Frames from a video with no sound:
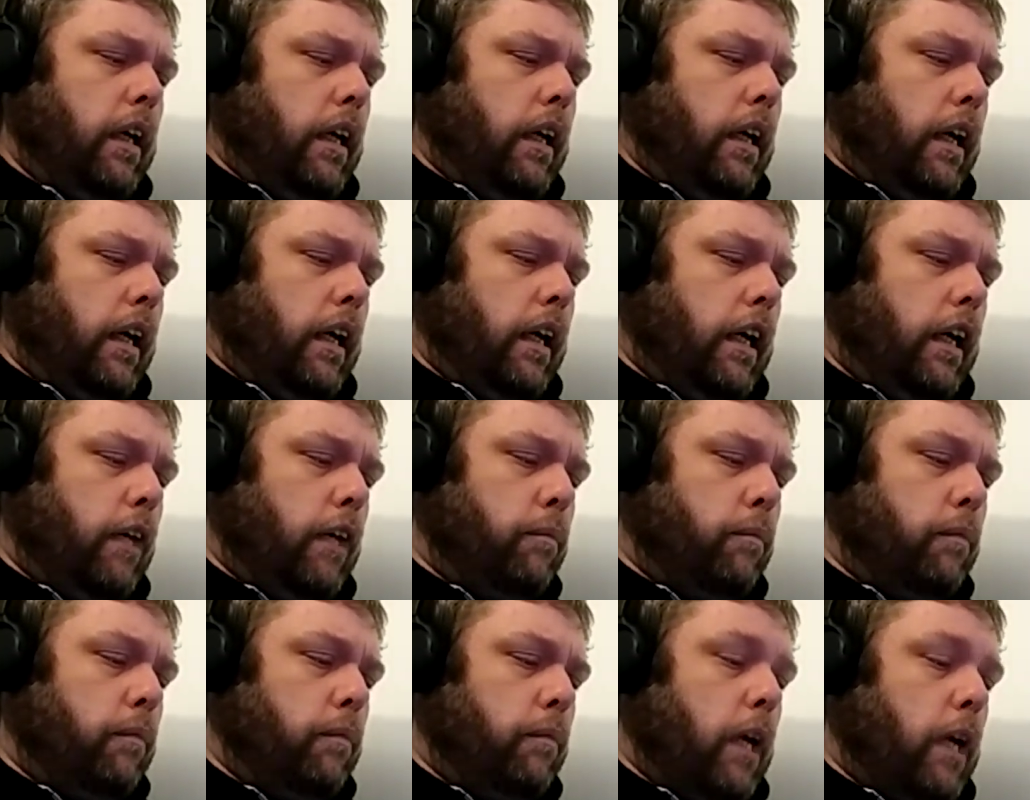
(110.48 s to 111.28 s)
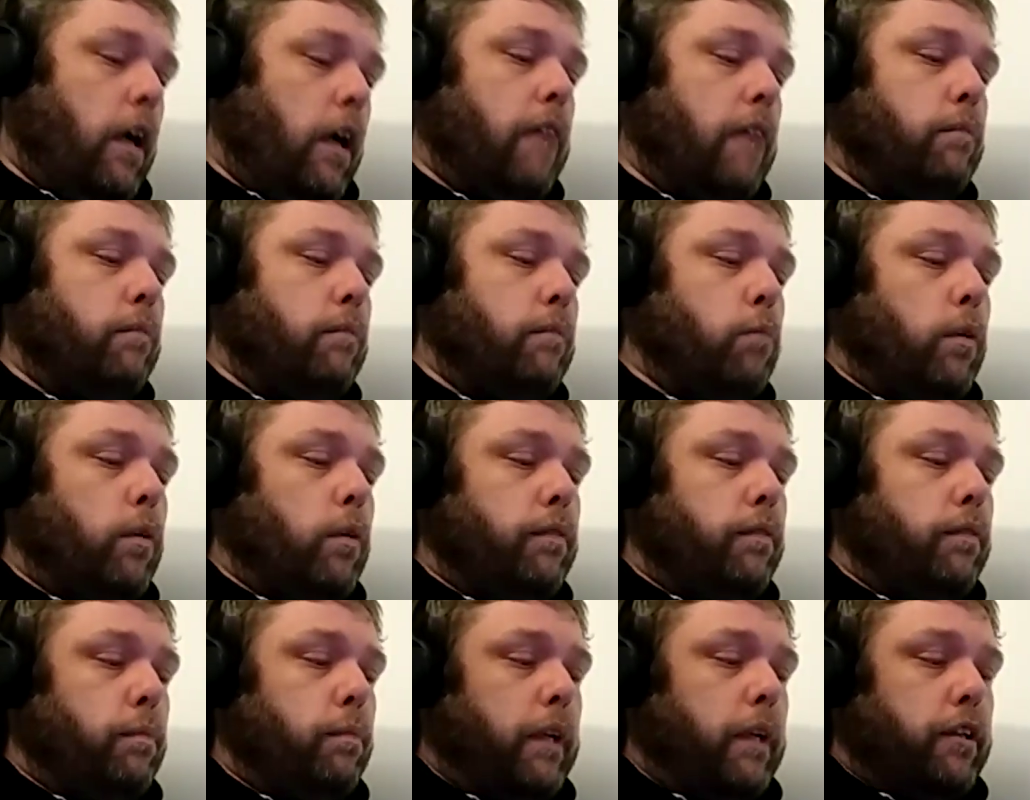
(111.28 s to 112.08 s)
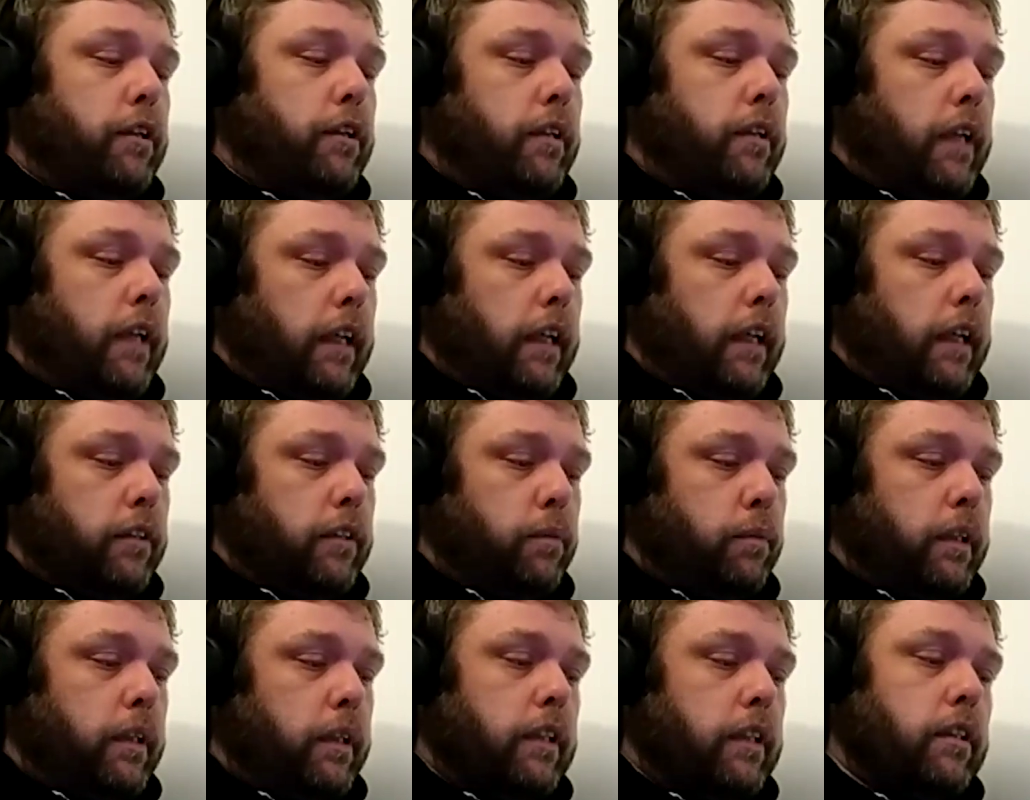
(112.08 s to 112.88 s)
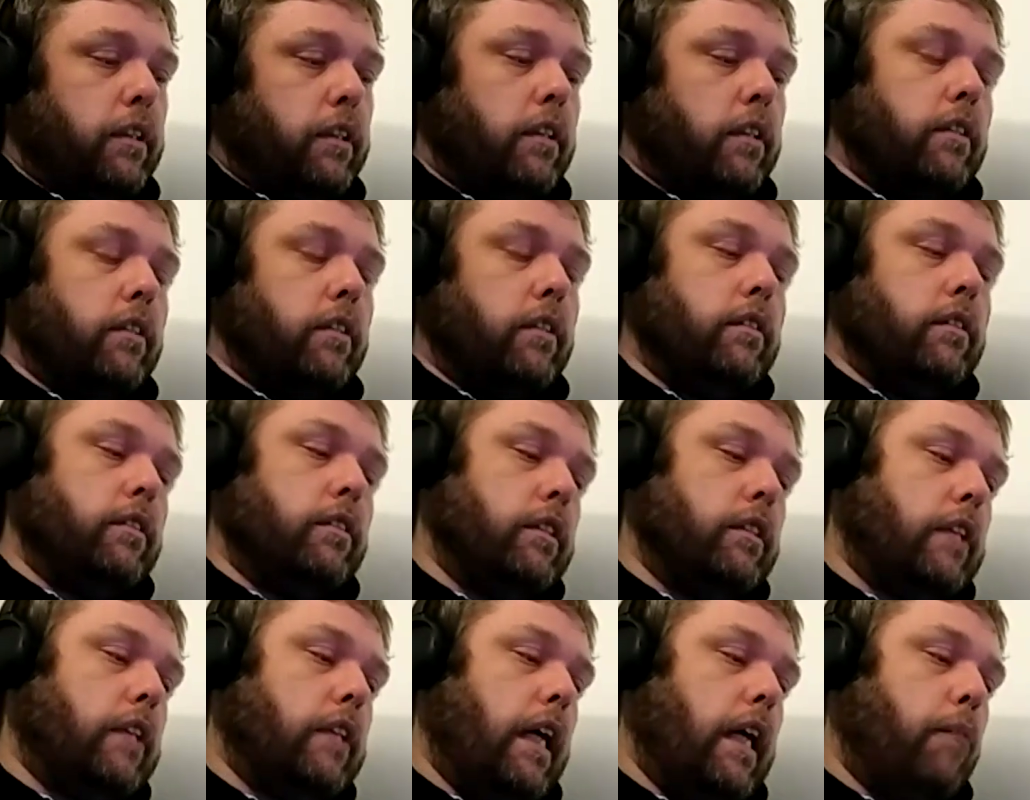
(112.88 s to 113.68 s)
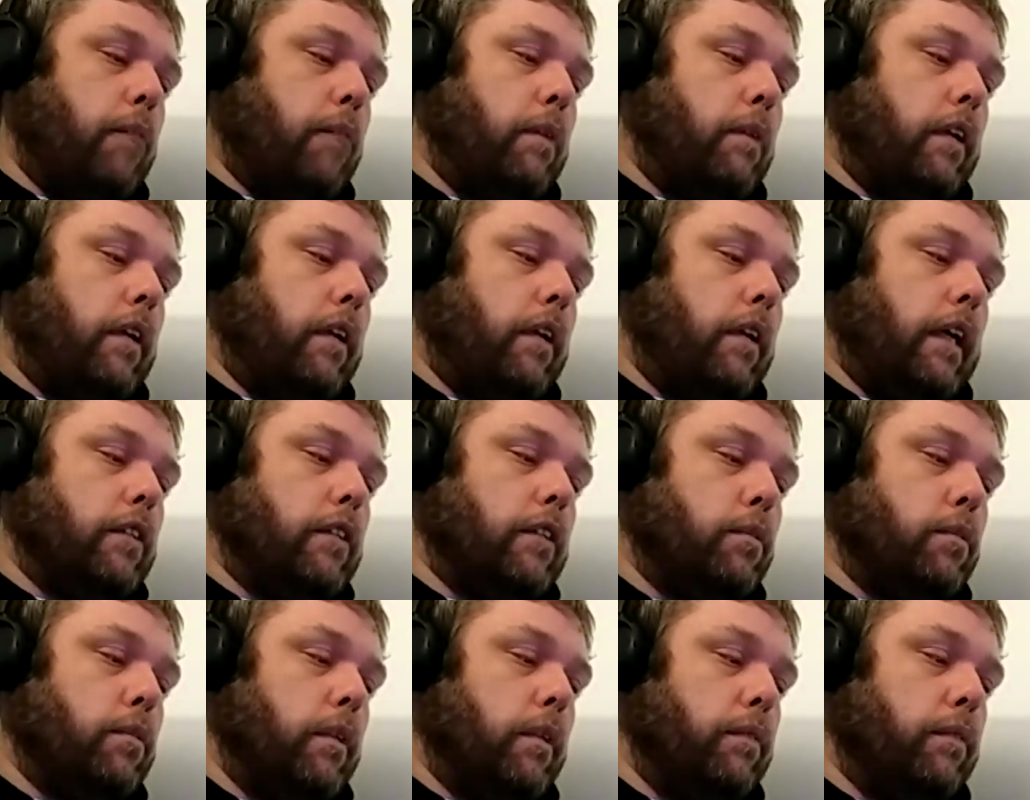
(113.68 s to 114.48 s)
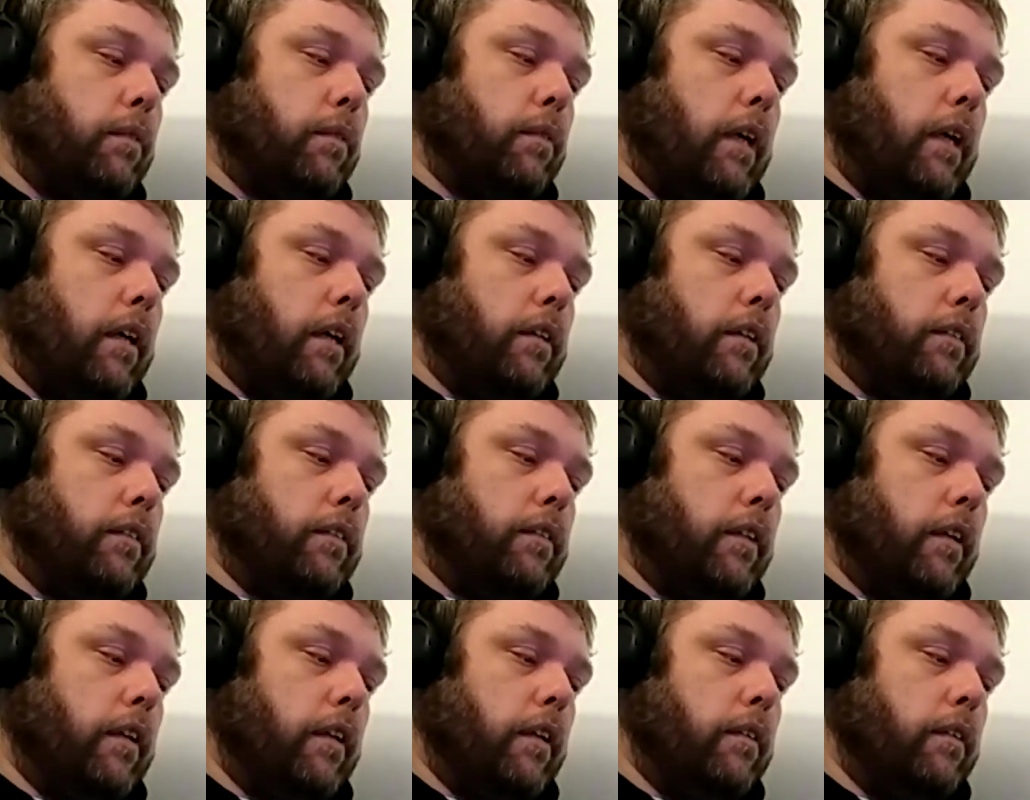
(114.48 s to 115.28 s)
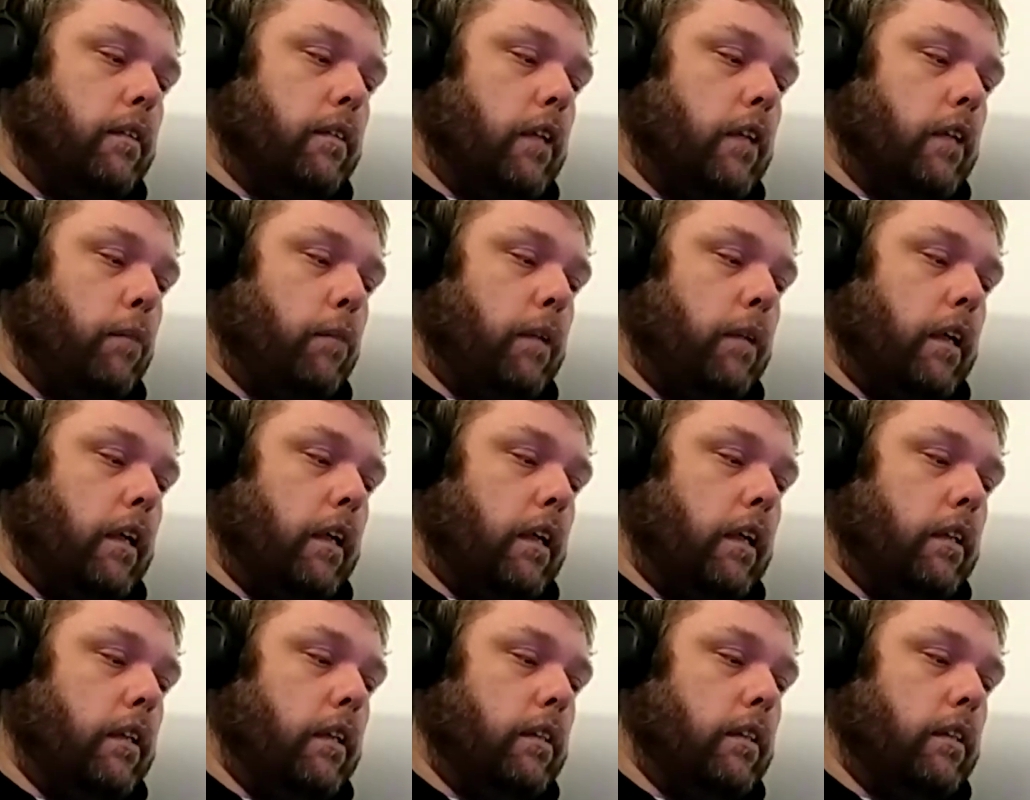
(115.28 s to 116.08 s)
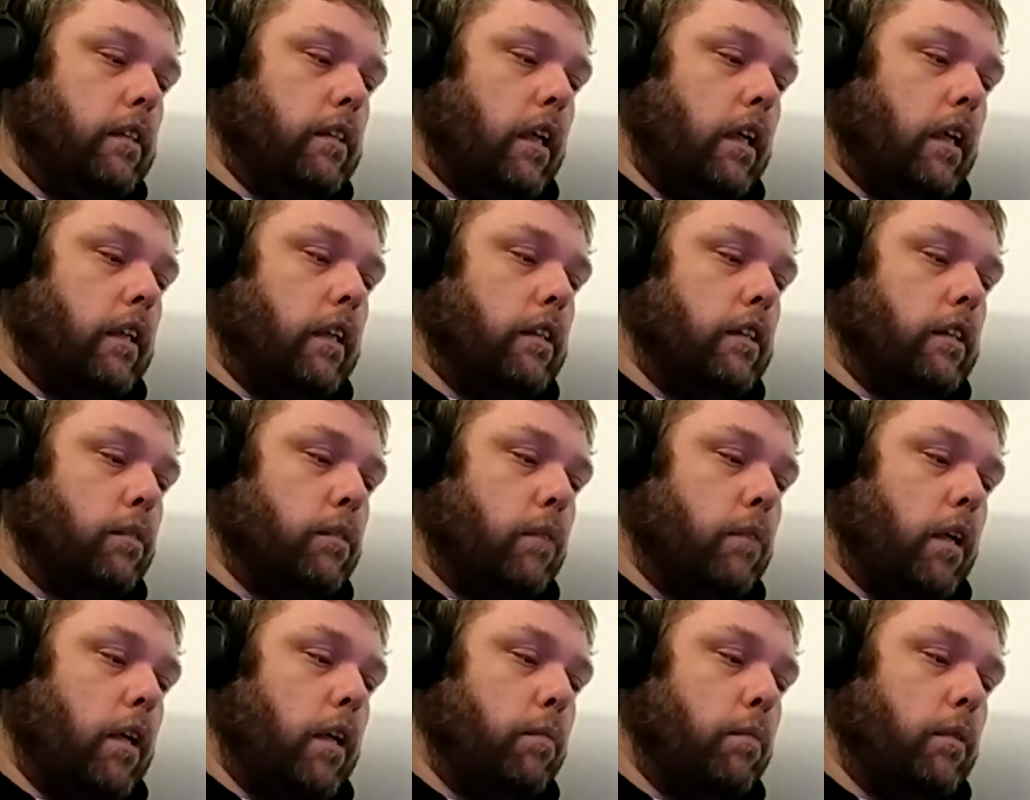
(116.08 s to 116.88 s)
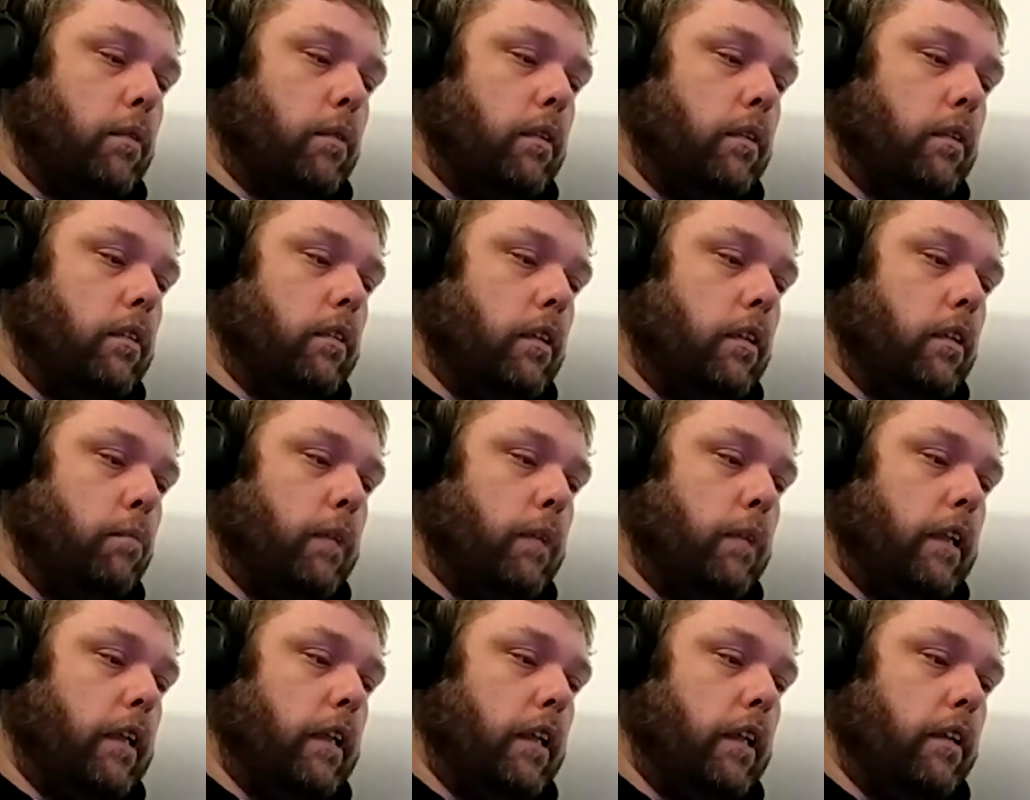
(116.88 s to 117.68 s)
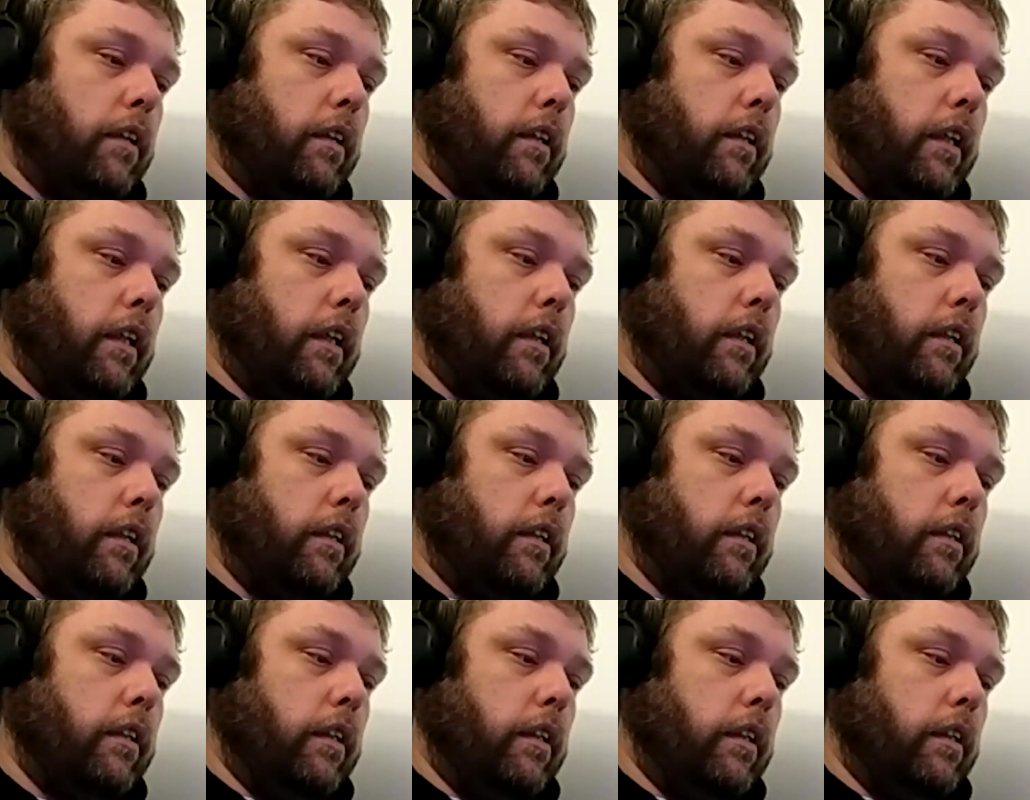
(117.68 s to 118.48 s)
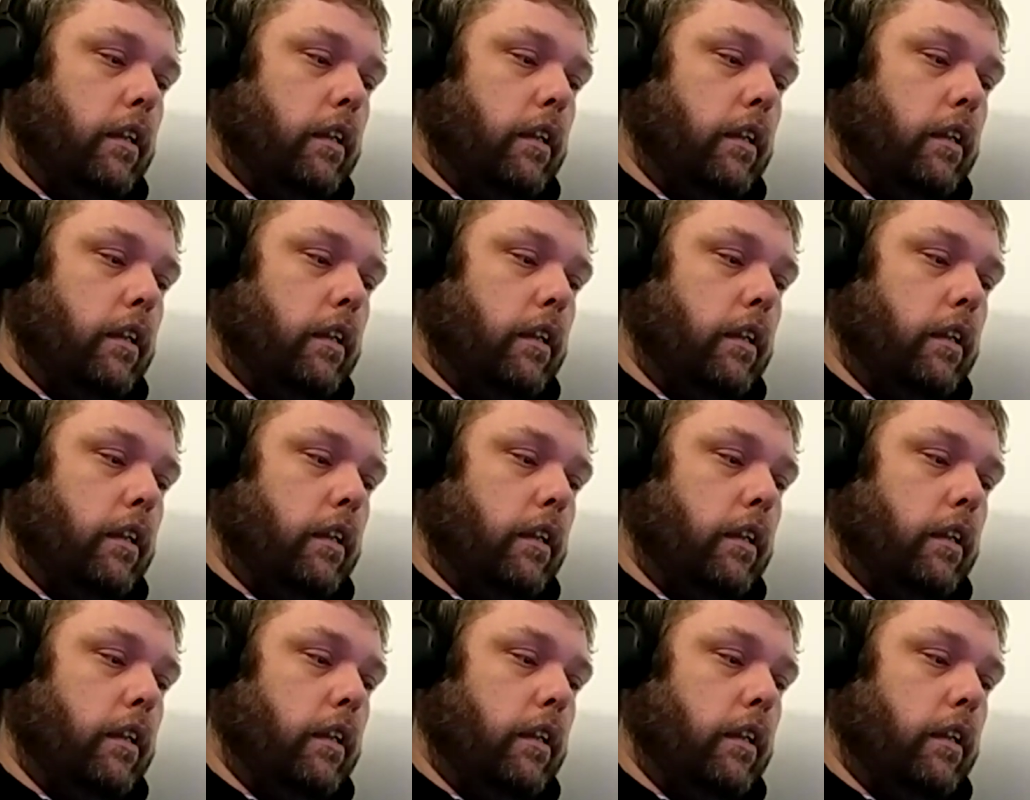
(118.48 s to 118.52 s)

Um, I'll have more information next week. It all just happened in the last 24 hours, so I've been uh, talking to Rob a bit here and there, and